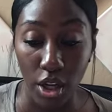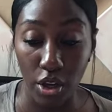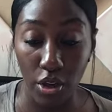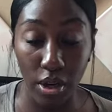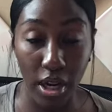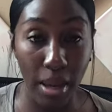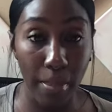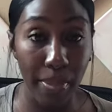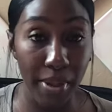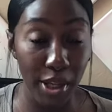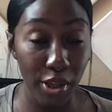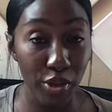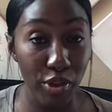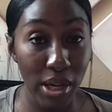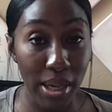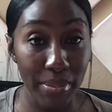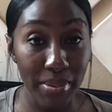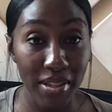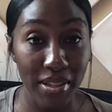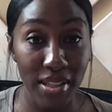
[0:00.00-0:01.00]
You're not being
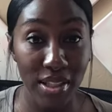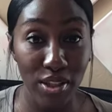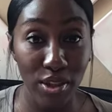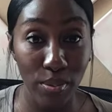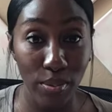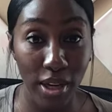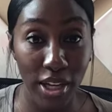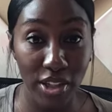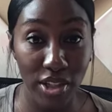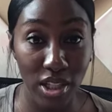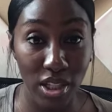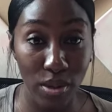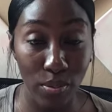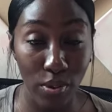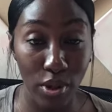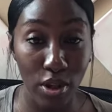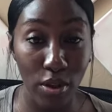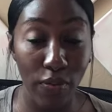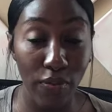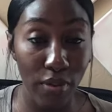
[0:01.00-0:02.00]
trapped in situations
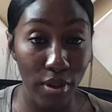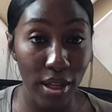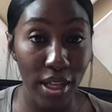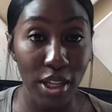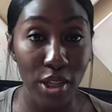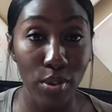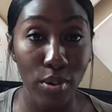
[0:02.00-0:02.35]
where you feel like